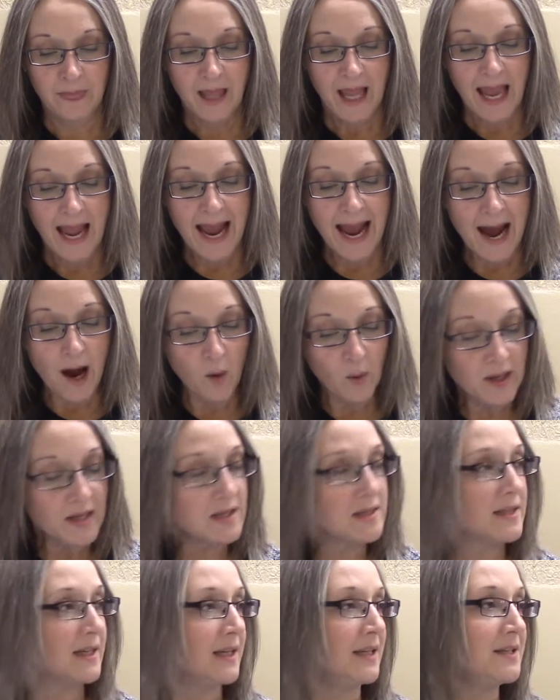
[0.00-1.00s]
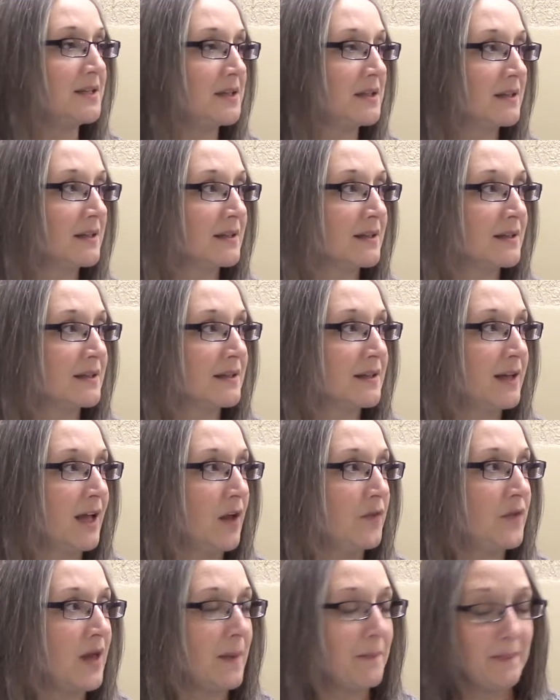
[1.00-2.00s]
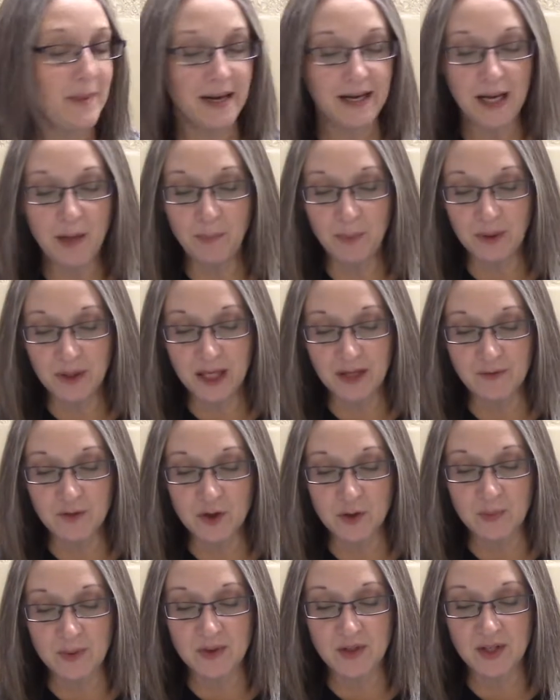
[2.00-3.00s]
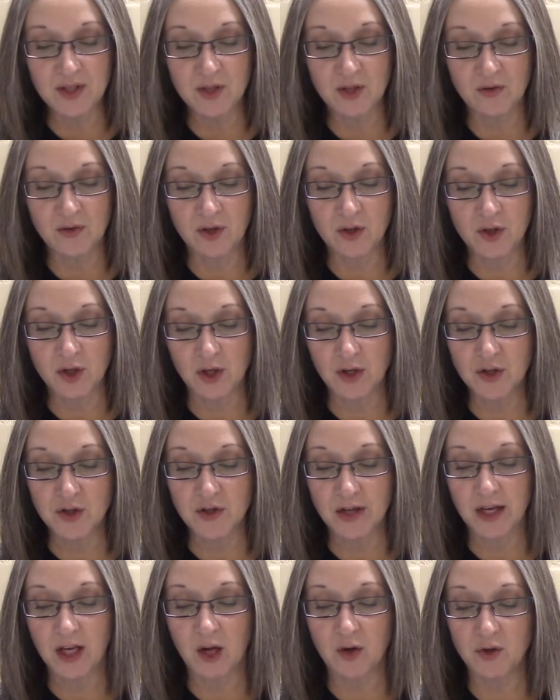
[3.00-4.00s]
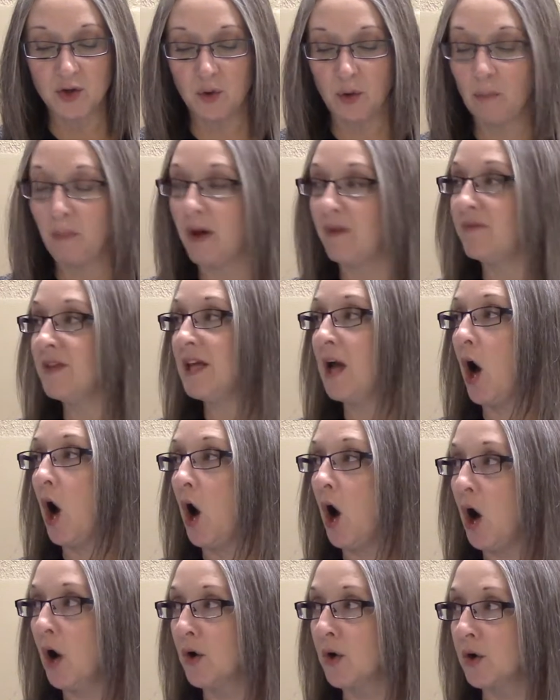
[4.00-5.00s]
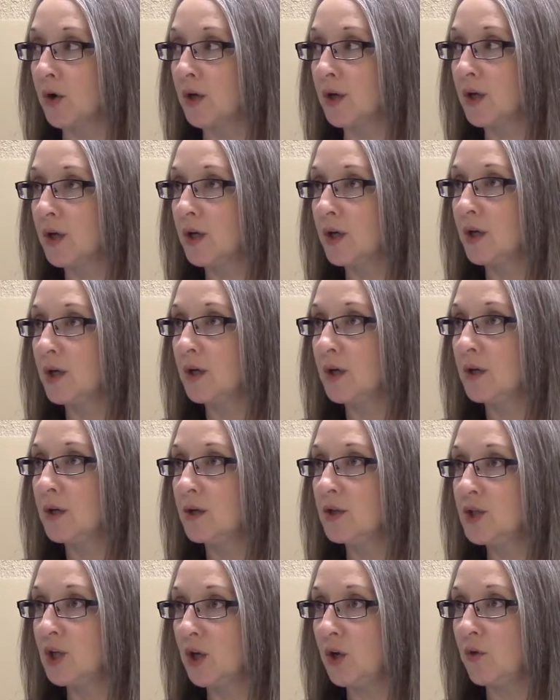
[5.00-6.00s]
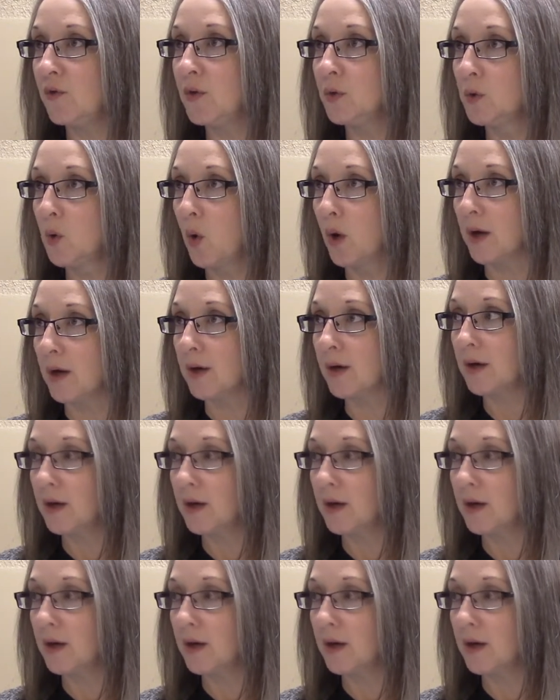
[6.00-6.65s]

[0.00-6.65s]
how is it that many believers position the church they go to above the honor due the Lord?